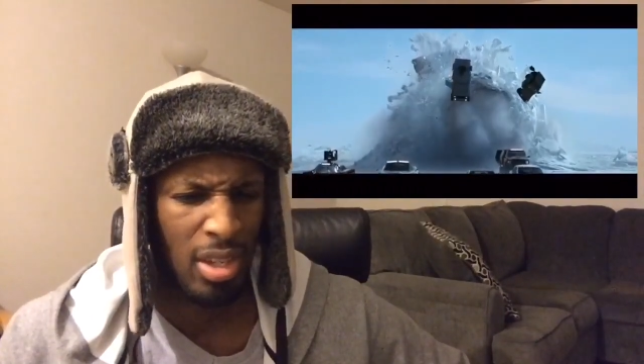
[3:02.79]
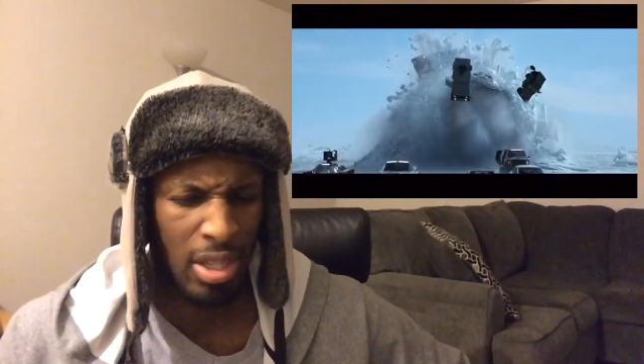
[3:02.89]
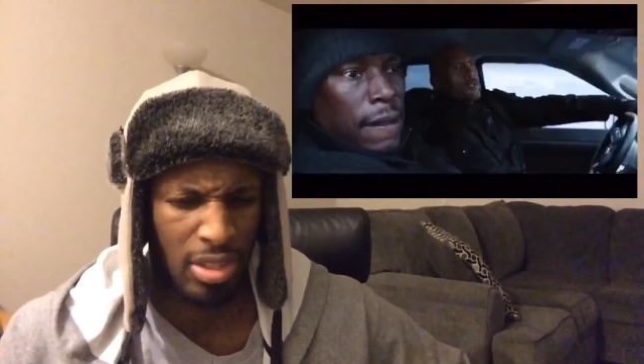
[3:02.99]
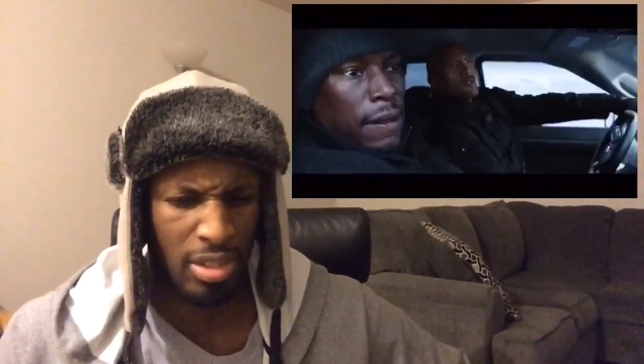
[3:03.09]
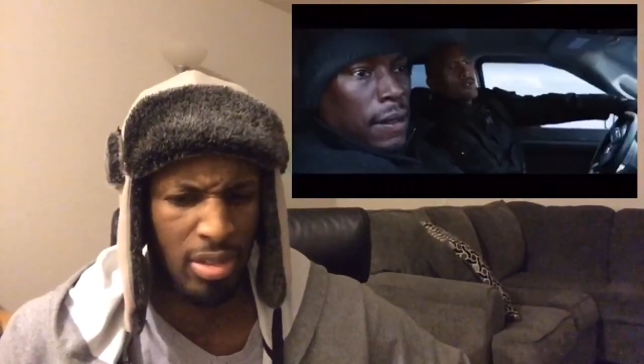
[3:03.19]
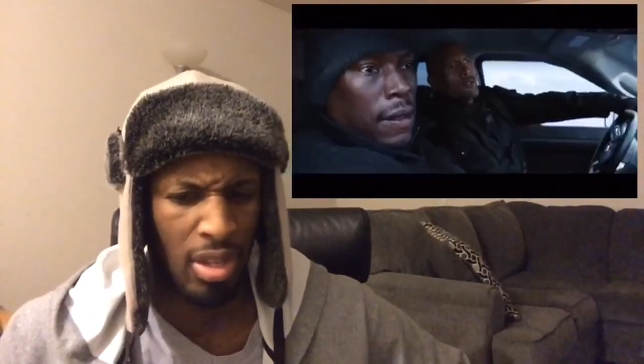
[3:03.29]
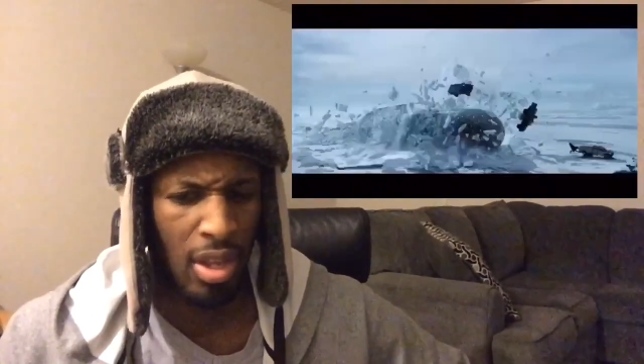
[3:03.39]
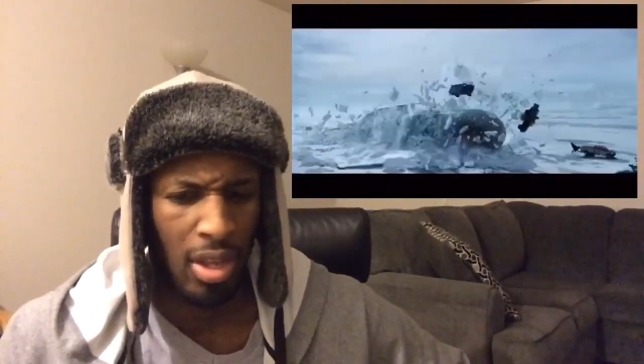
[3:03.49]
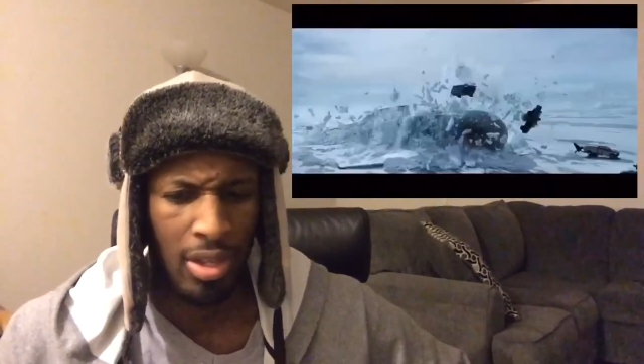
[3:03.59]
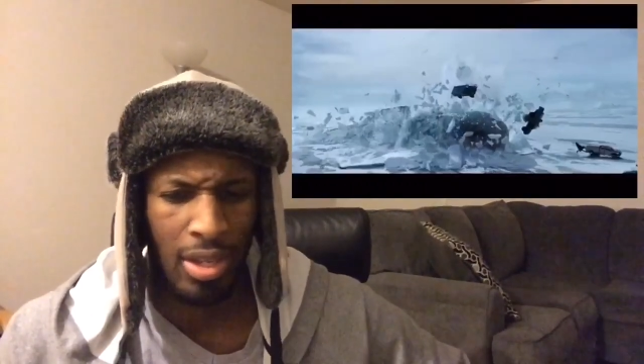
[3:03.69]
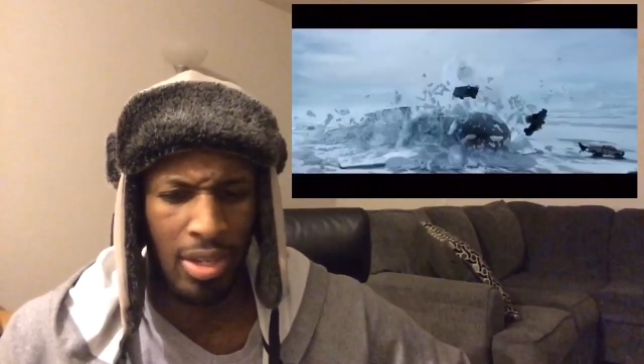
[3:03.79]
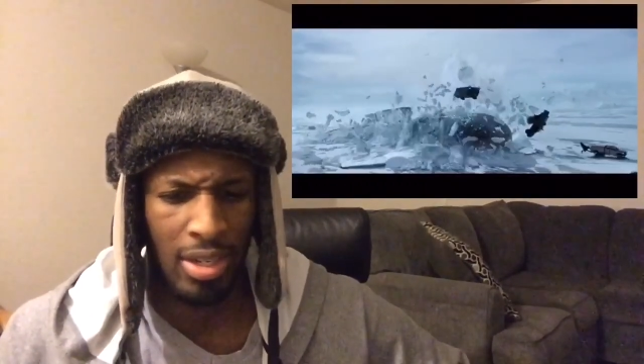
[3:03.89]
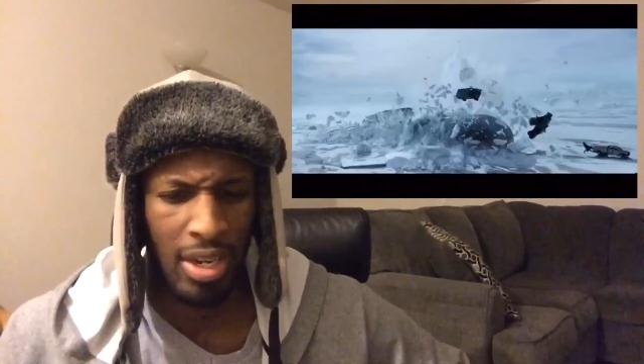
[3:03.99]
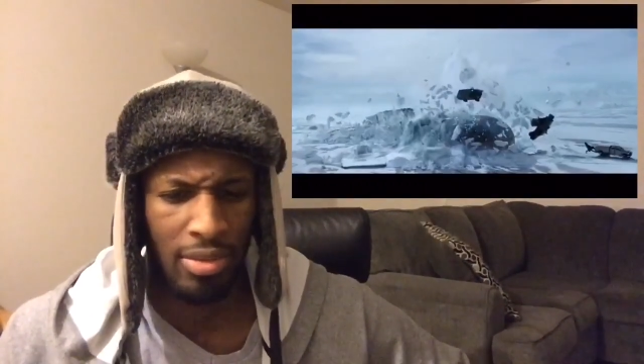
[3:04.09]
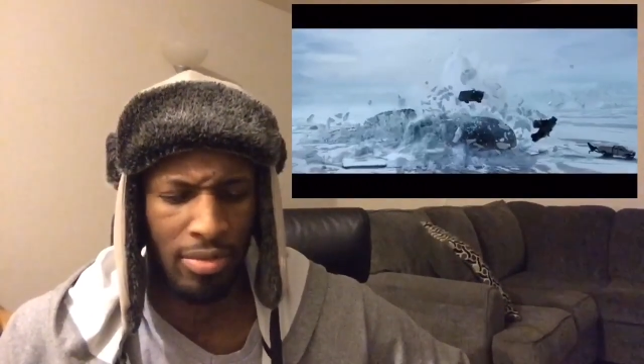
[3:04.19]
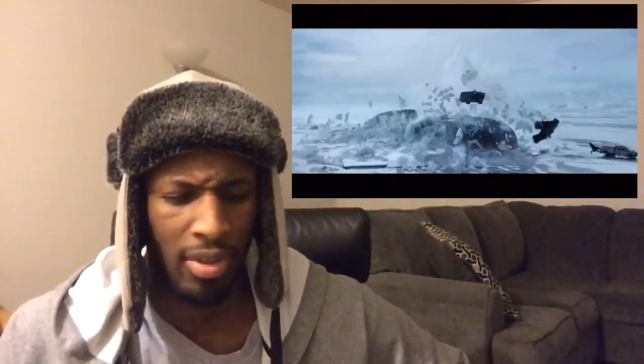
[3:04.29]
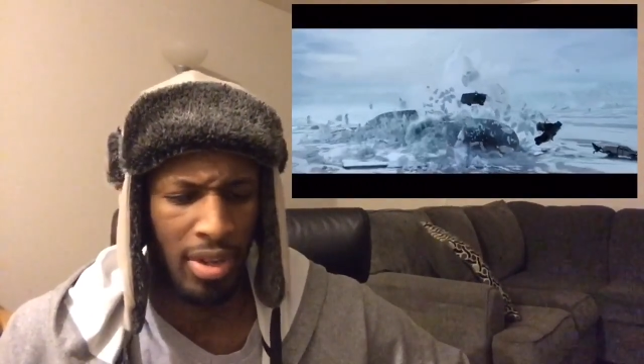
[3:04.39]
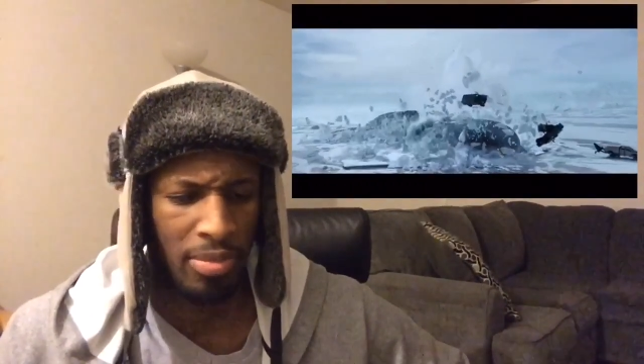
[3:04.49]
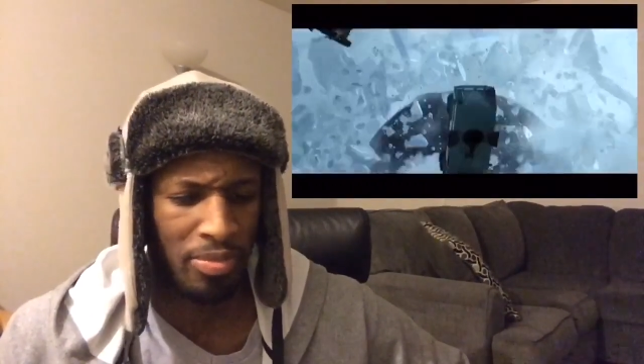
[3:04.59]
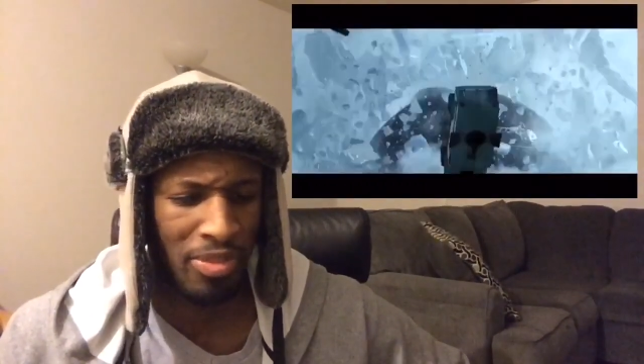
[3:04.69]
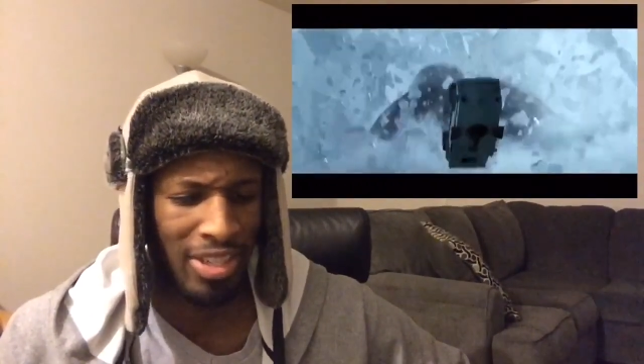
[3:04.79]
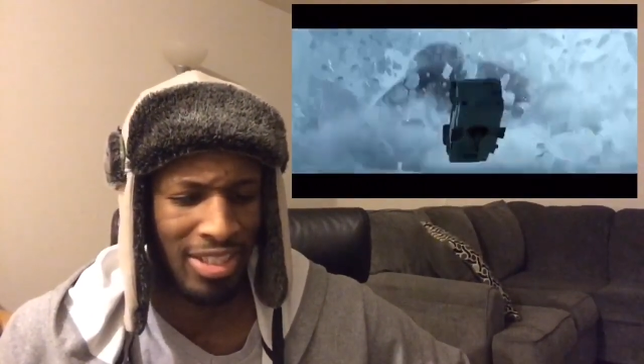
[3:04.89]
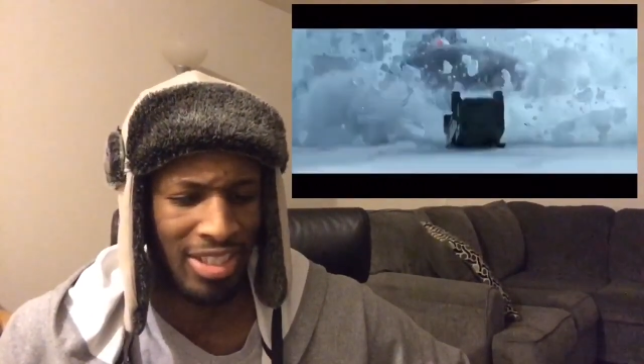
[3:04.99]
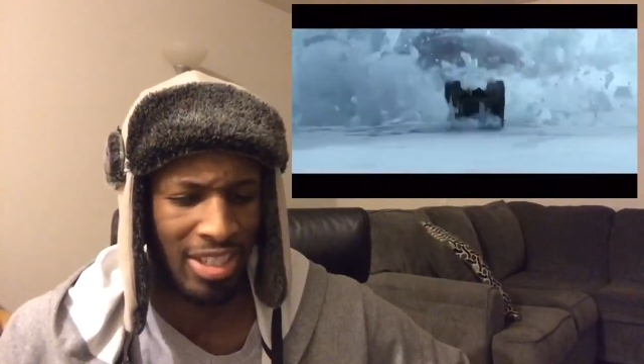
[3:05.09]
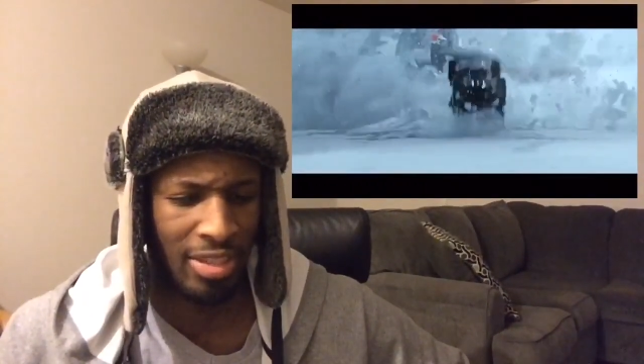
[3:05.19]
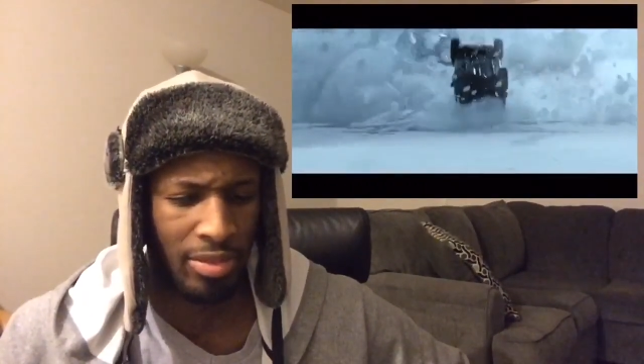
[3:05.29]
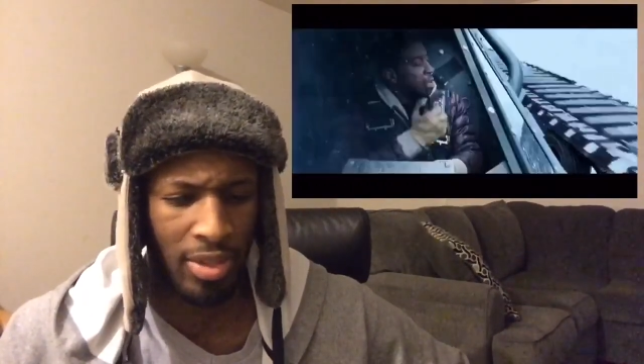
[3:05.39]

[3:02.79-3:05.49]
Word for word: That's a they did that in um, Resident Evil.